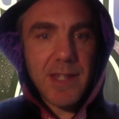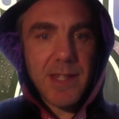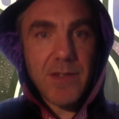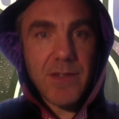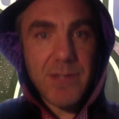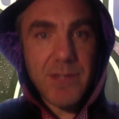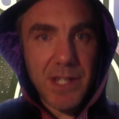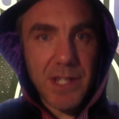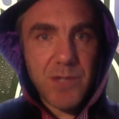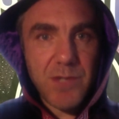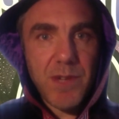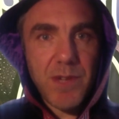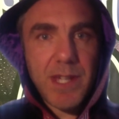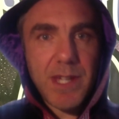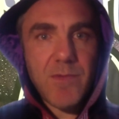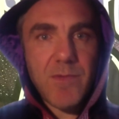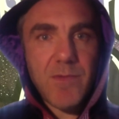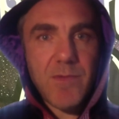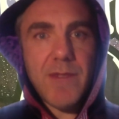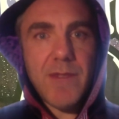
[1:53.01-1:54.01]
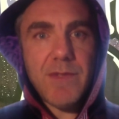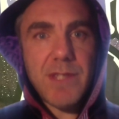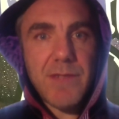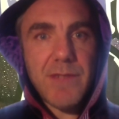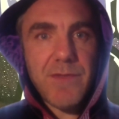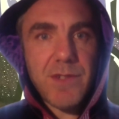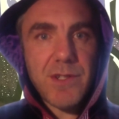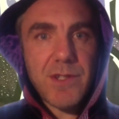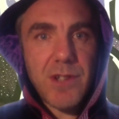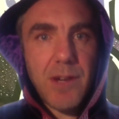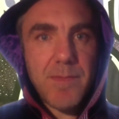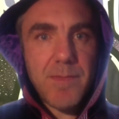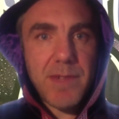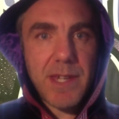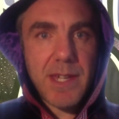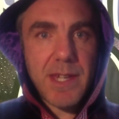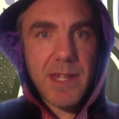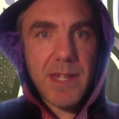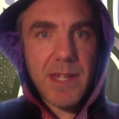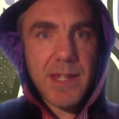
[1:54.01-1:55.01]
because each week we'll have a different
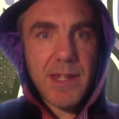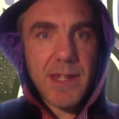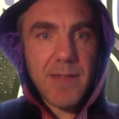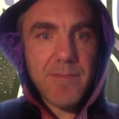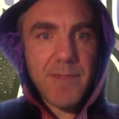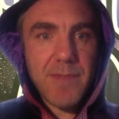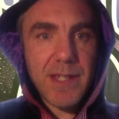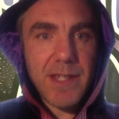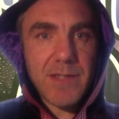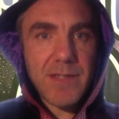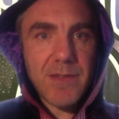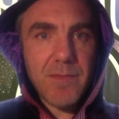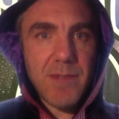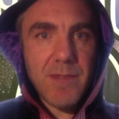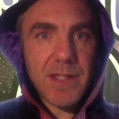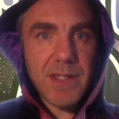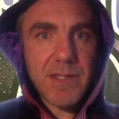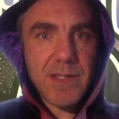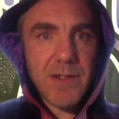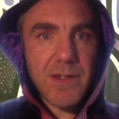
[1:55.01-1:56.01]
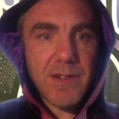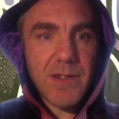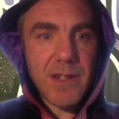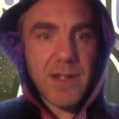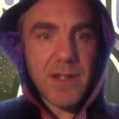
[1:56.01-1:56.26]
topic based on my song.